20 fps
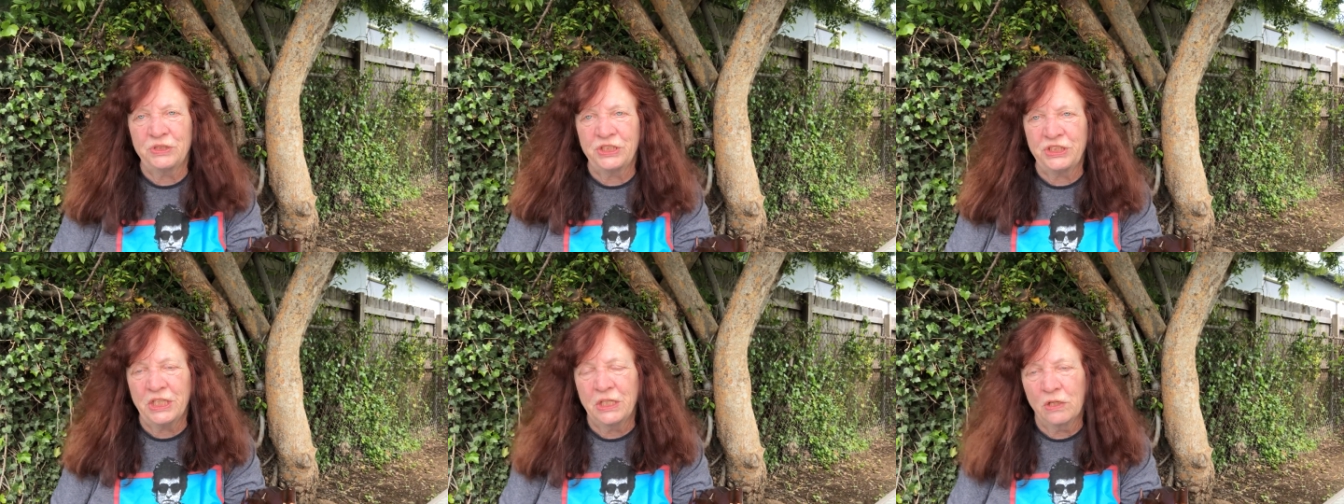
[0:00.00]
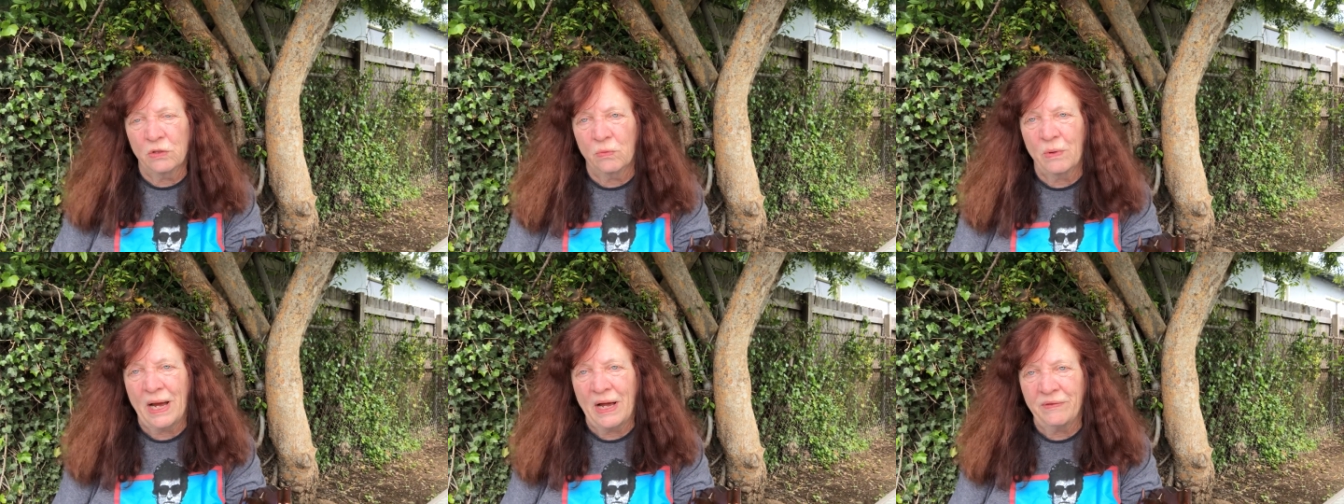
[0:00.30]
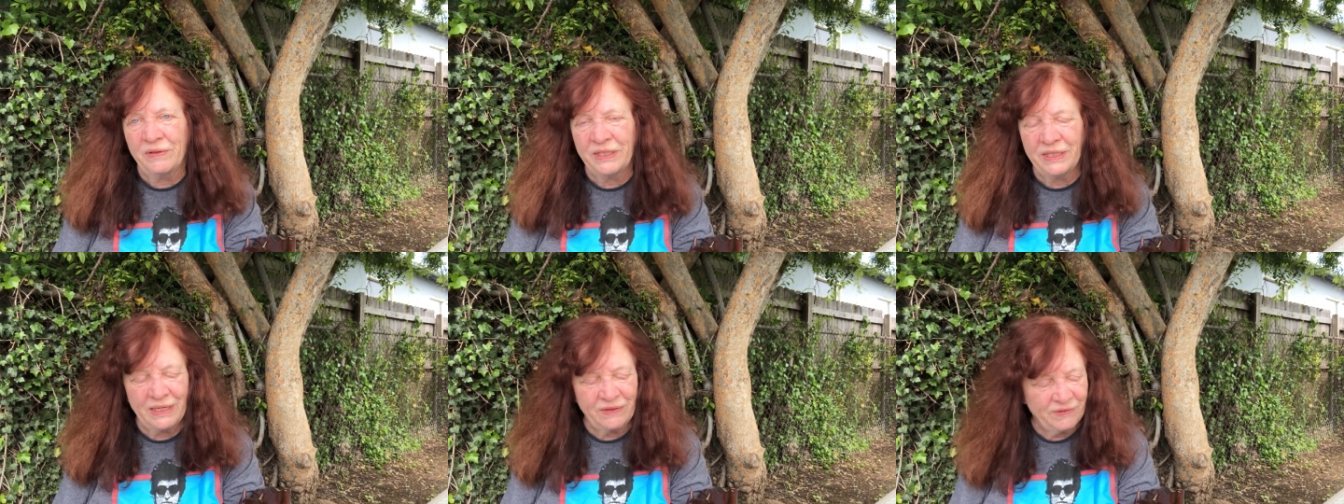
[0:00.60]
still
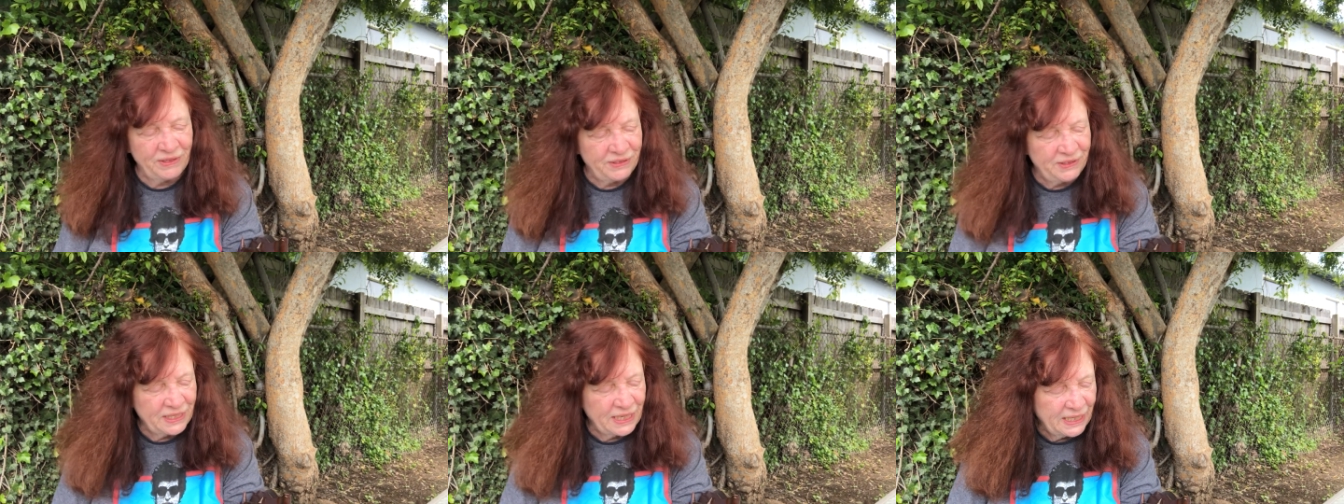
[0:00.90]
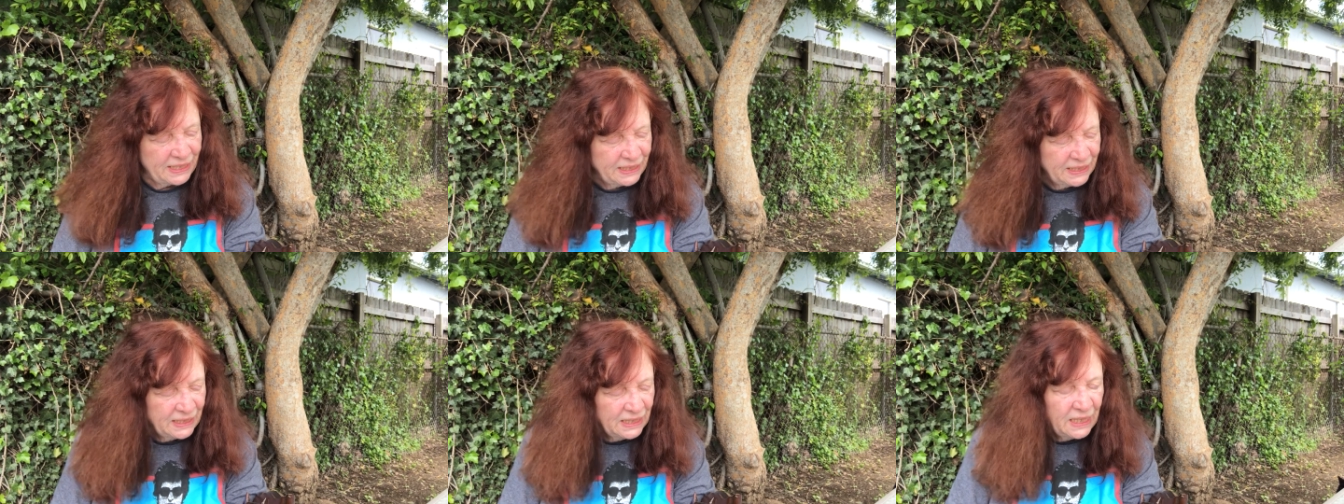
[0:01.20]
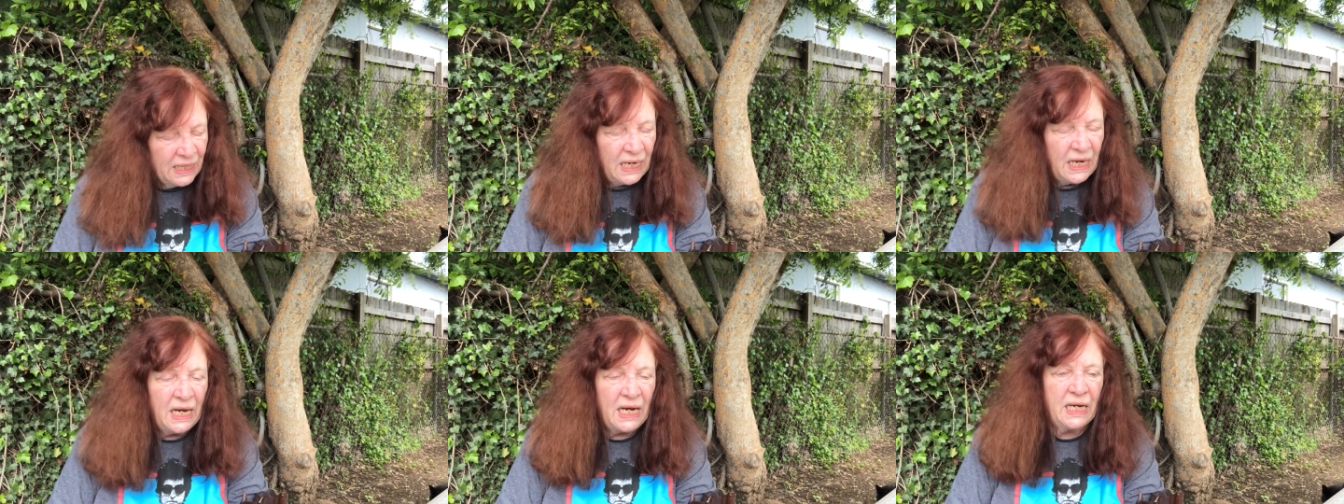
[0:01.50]
around and everything.
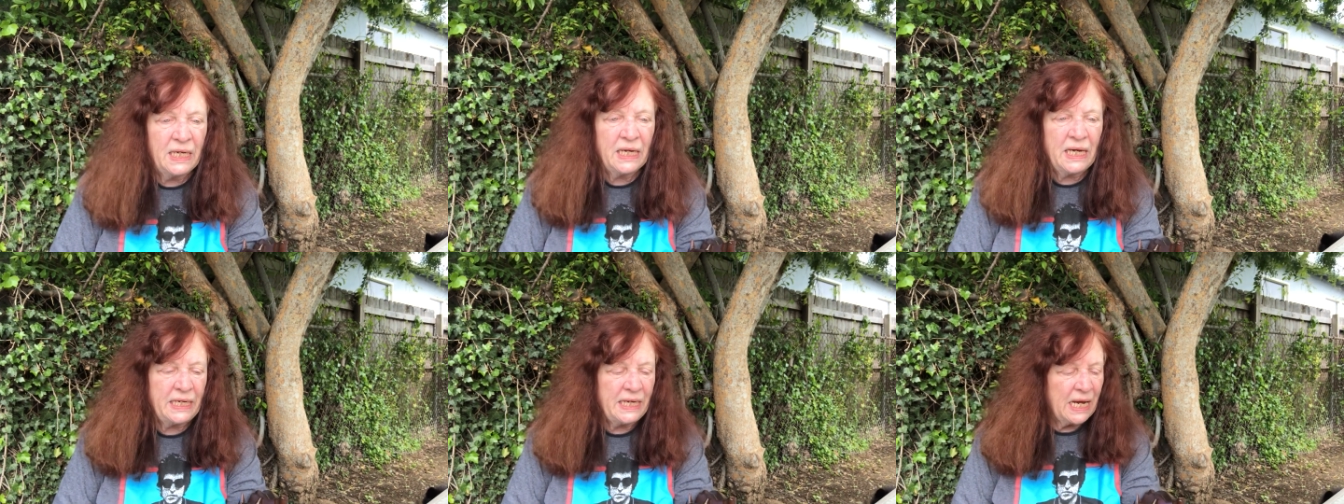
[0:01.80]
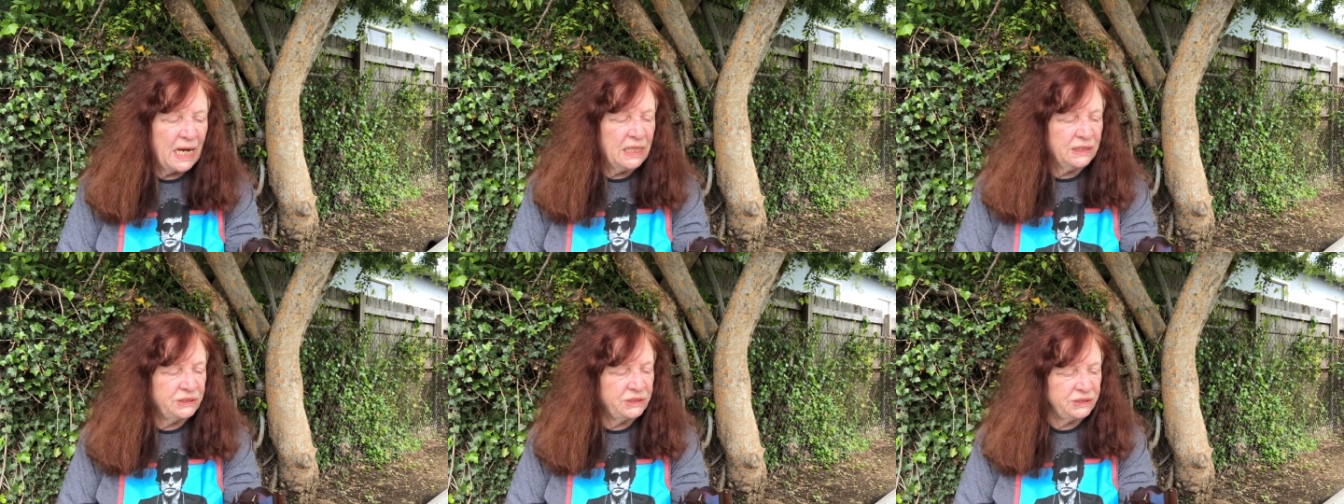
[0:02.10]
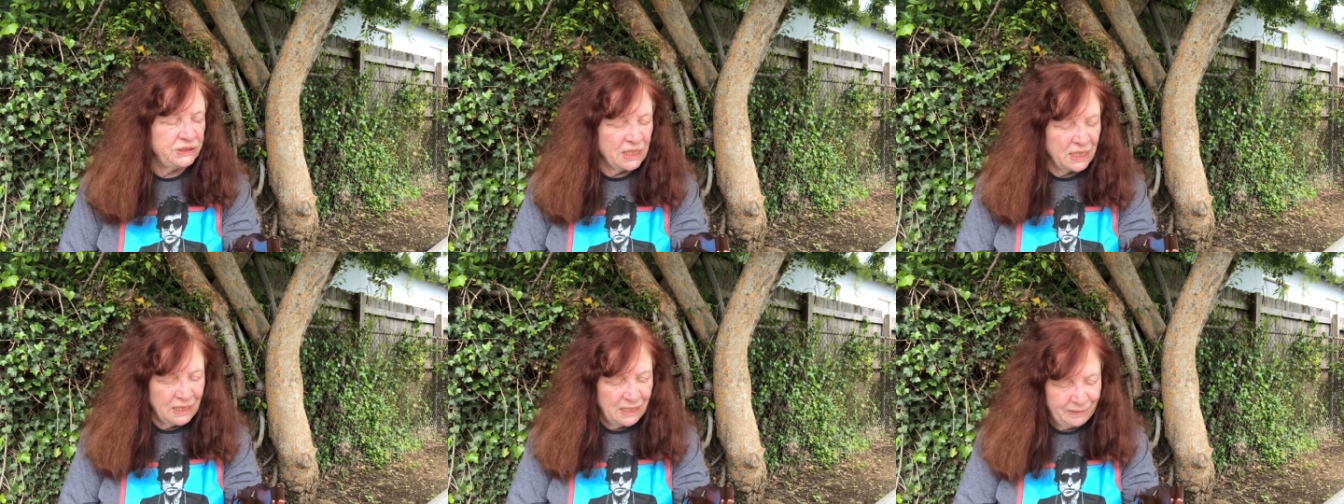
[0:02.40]
And I
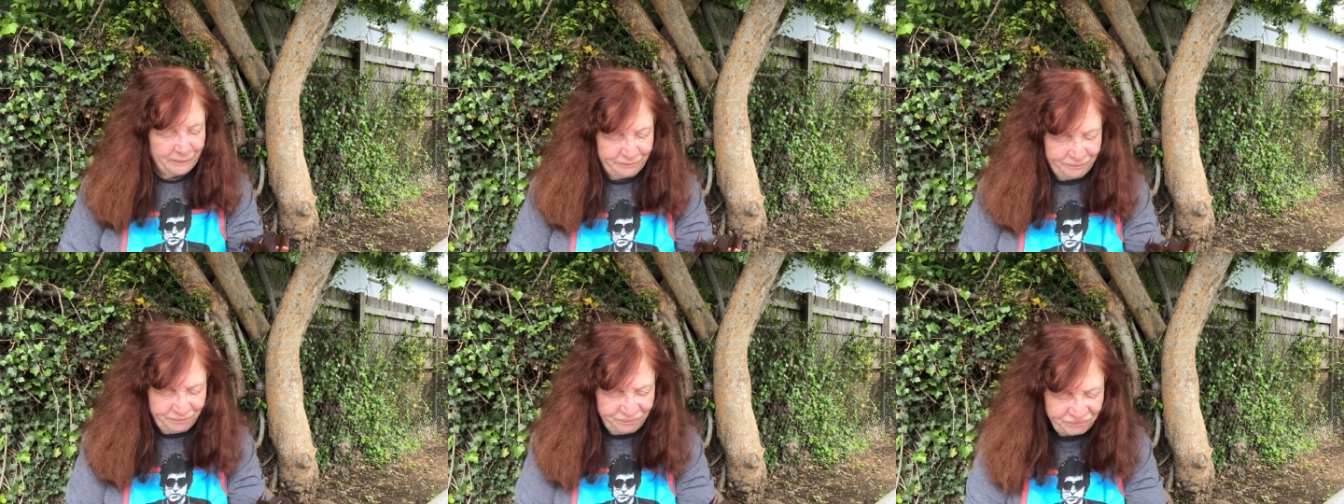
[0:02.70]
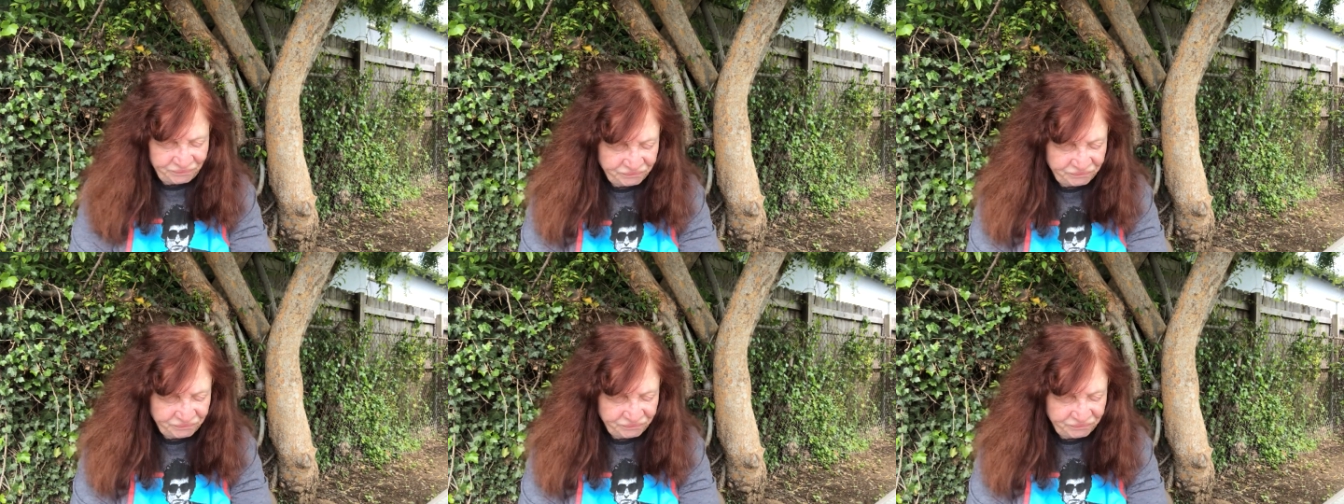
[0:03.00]
asked, um,